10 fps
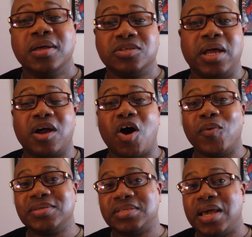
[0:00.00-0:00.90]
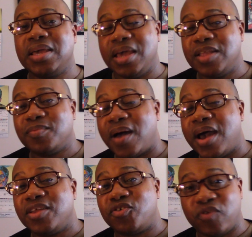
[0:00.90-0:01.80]
So like I always say, in
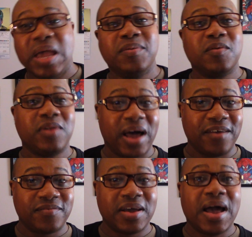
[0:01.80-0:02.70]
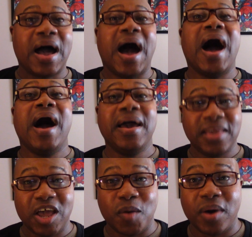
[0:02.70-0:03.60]
my dreams of life, I
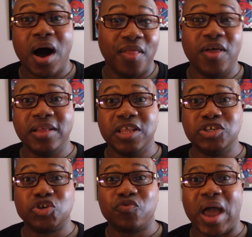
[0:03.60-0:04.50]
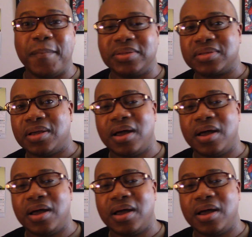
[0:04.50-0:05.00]
am the Ninja Rabbit.